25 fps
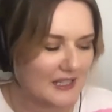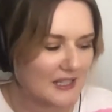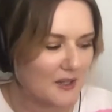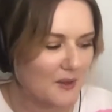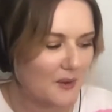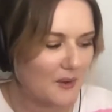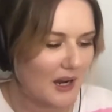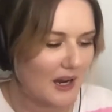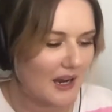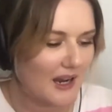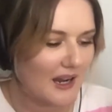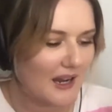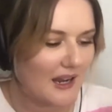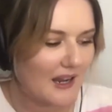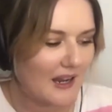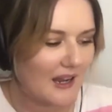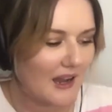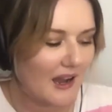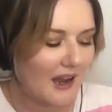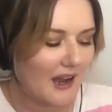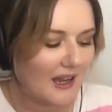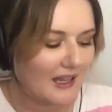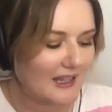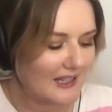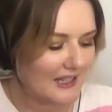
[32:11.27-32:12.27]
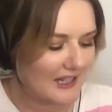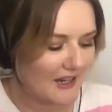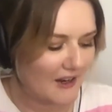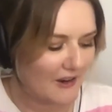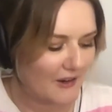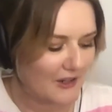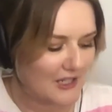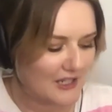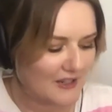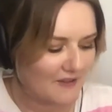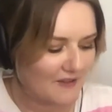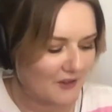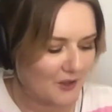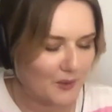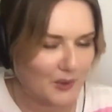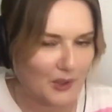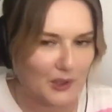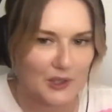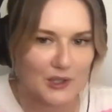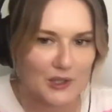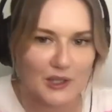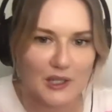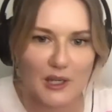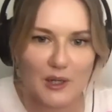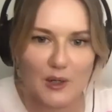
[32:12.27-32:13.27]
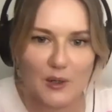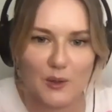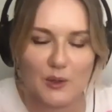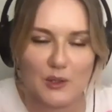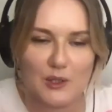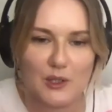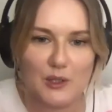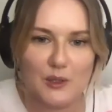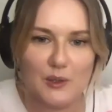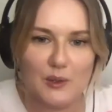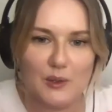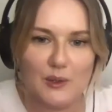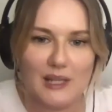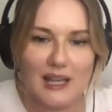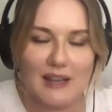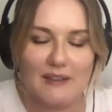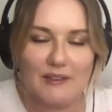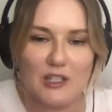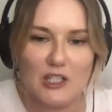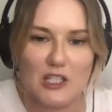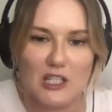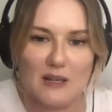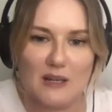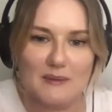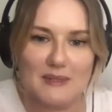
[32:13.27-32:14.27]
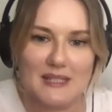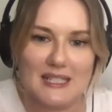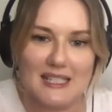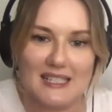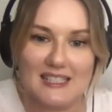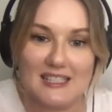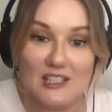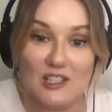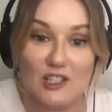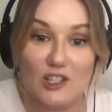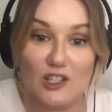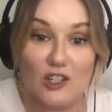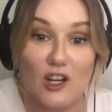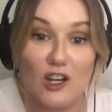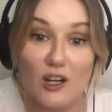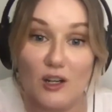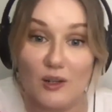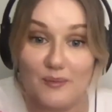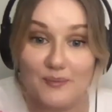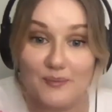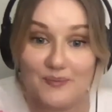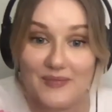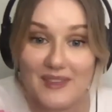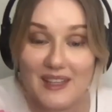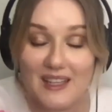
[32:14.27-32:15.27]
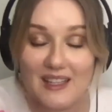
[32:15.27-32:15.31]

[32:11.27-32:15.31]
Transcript: So I highly encourage everyone to go to kevinjamesdickson.com,